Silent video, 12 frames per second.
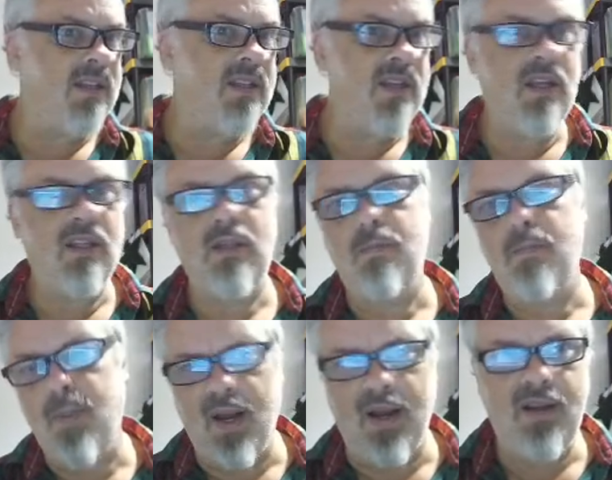sense,
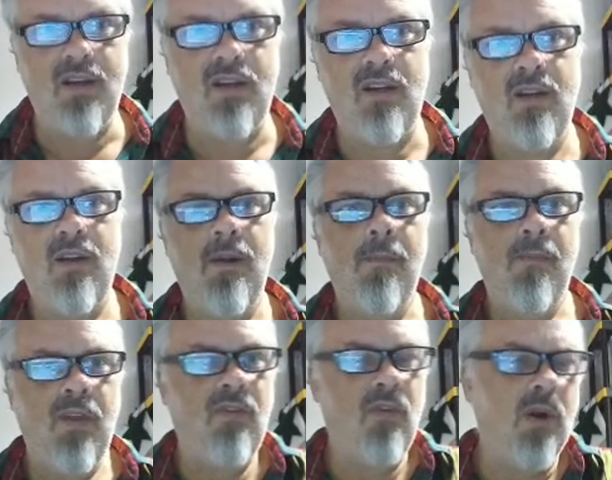but
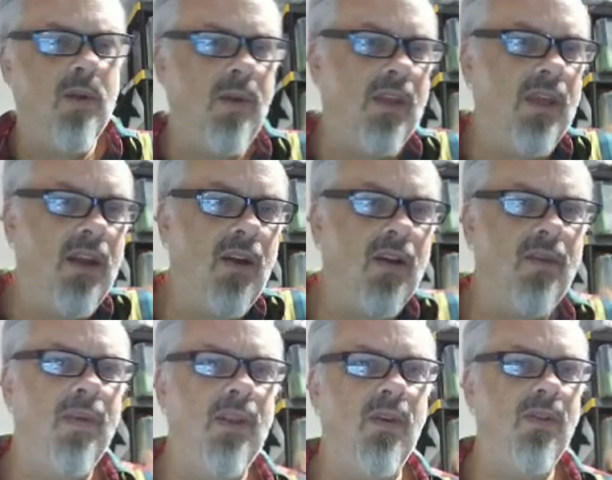if you want to make that
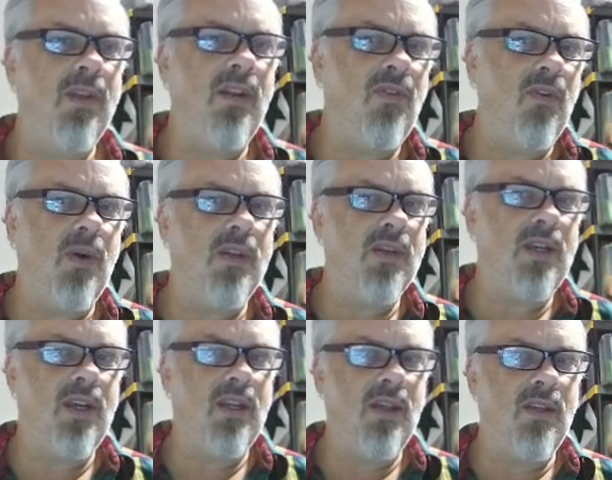argument, though, then if you want to
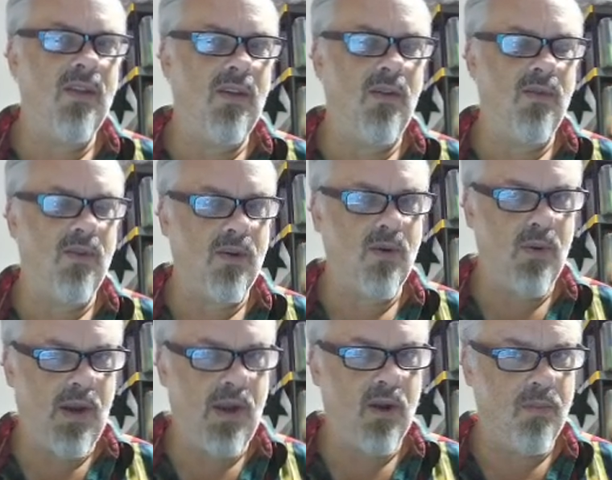say that the
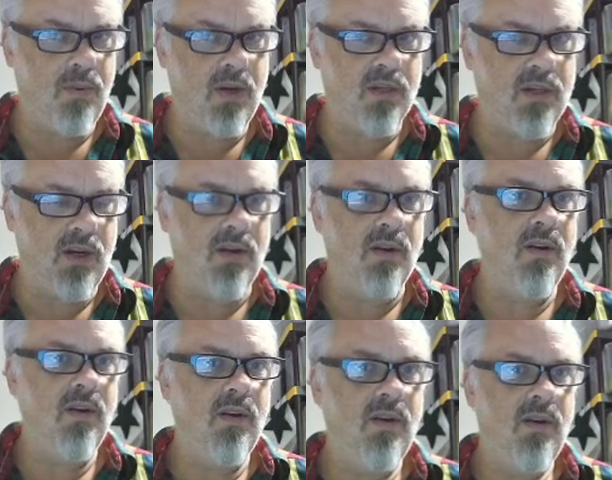creator put us here,
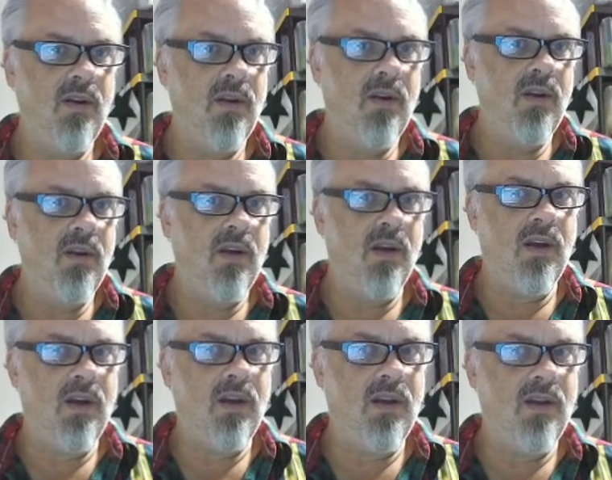
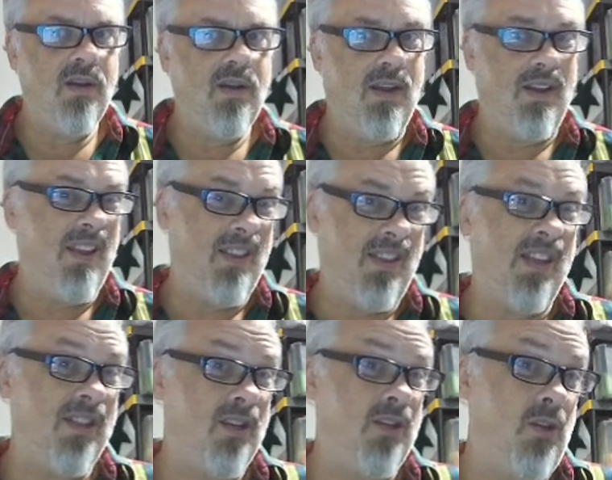and
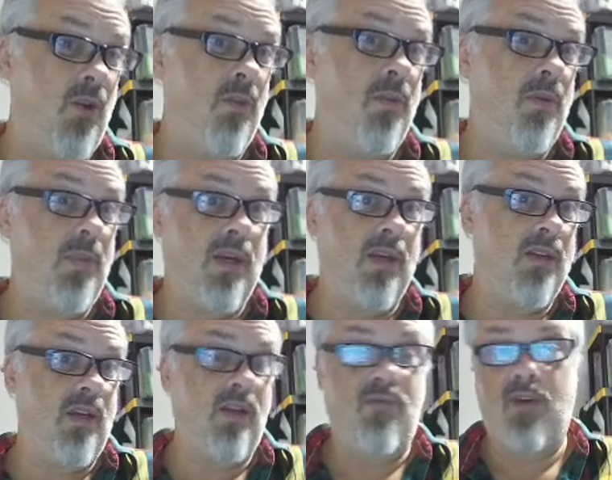that's assumed because
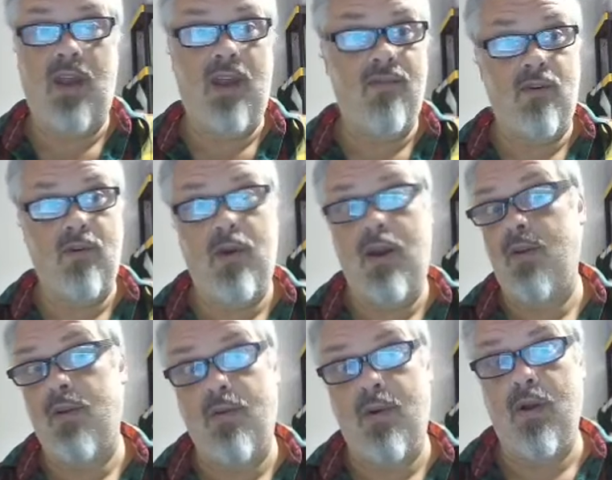if we have a creator,
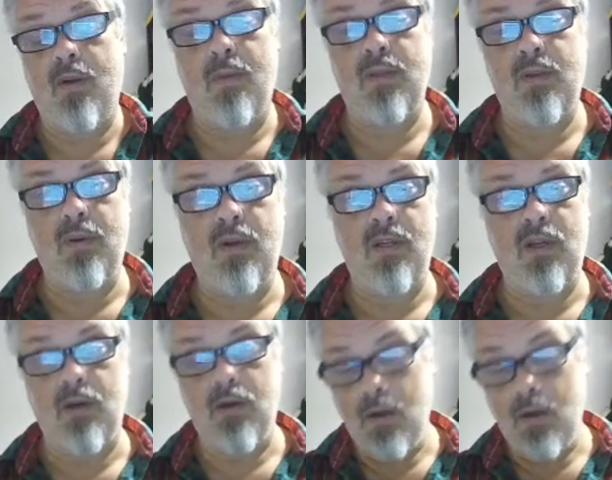the creator must have put us here.